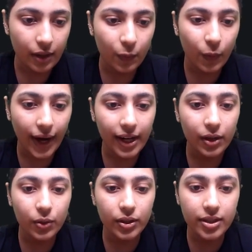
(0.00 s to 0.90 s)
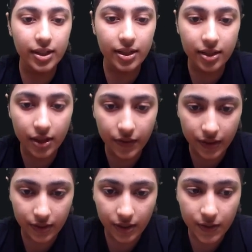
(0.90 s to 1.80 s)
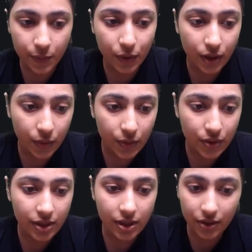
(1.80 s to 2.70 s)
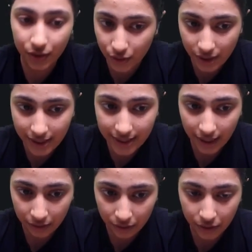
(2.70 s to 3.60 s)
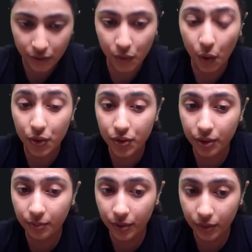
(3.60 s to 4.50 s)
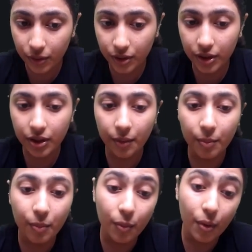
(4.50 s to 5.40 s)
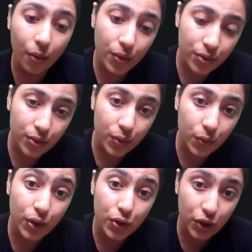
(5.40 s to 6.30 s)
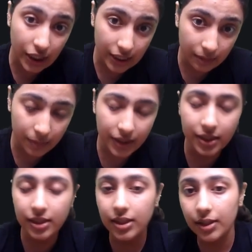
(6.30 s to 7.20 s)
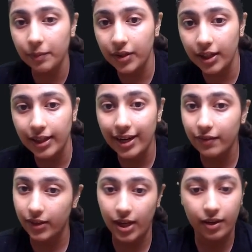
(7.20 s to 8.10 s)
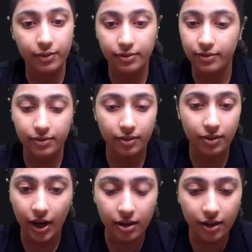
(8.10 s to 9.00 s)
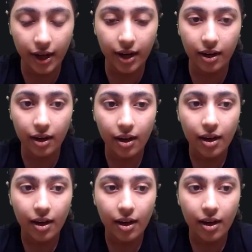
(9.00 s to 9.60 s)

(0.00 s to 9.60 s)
While goods and services produced in tertiary sector contributed most to the GDP. This is something that we have read and